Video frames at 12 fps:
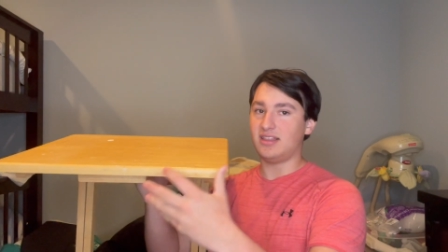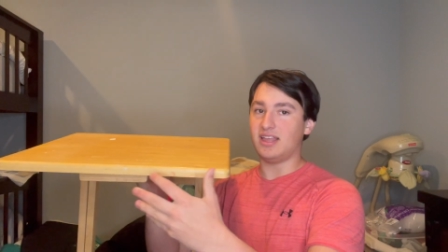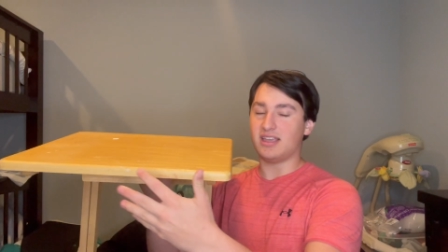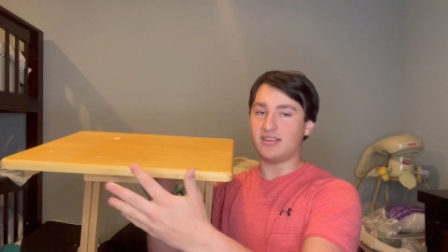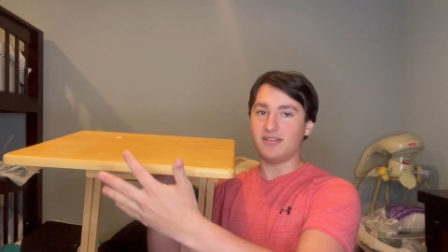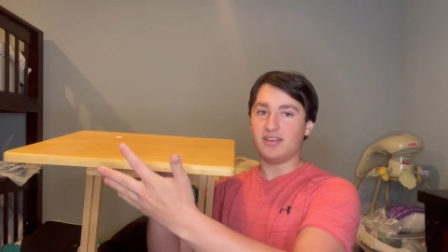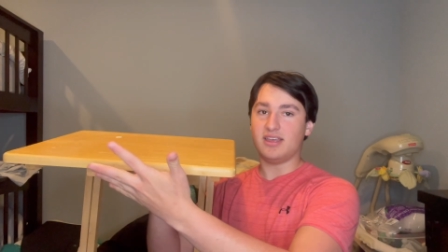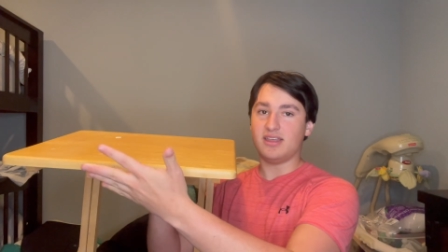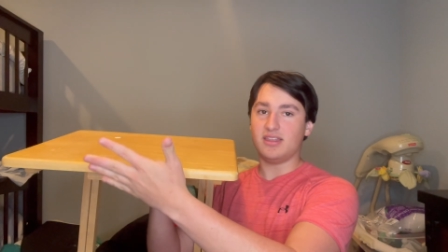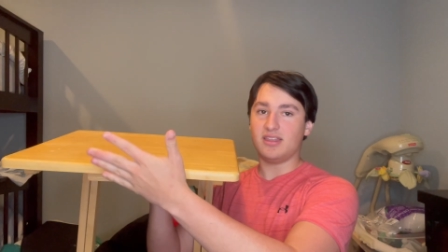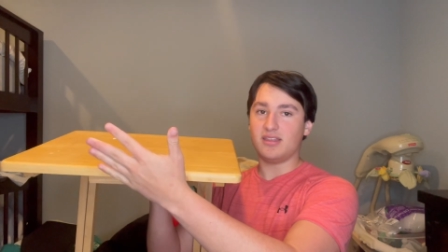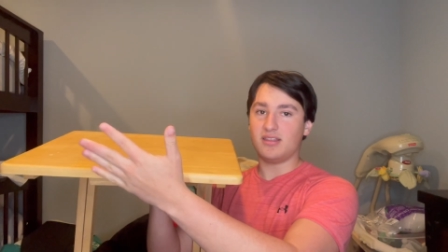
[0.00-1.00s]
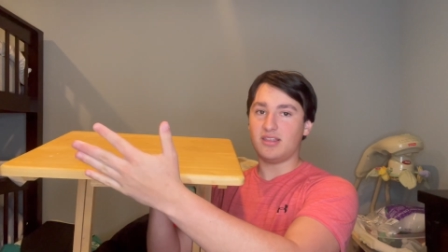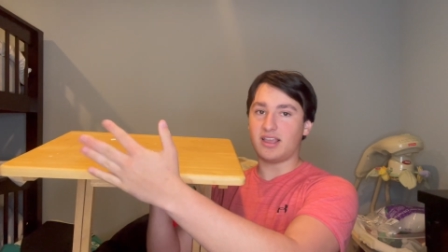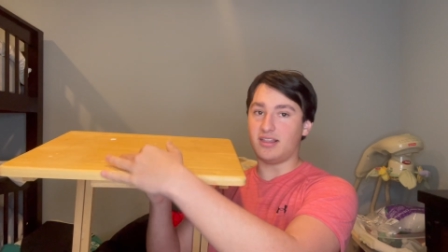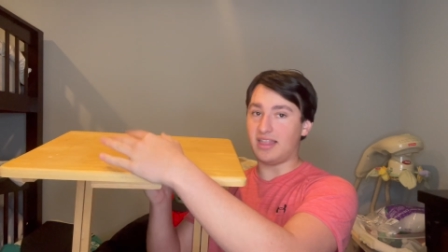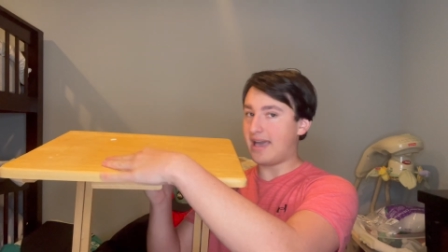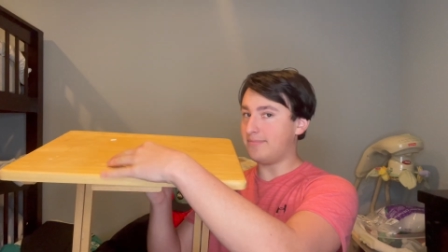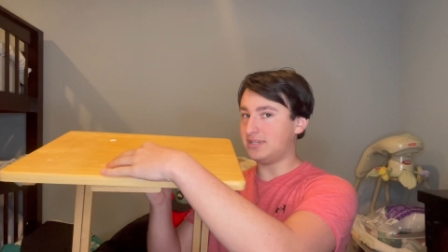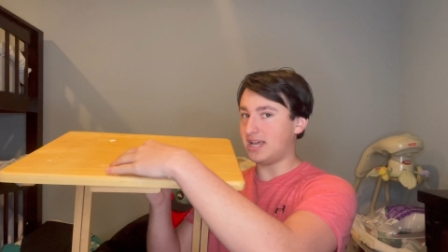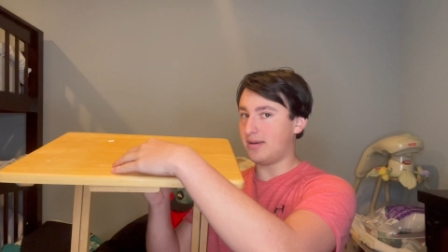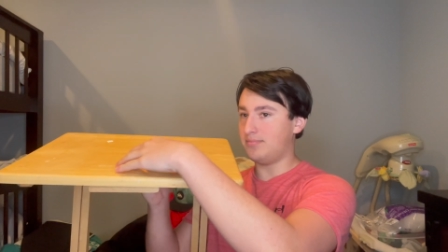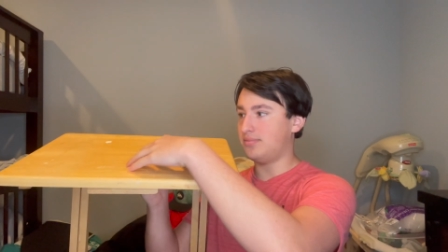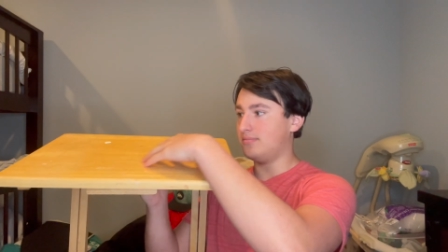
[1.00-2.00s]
like, like a laptop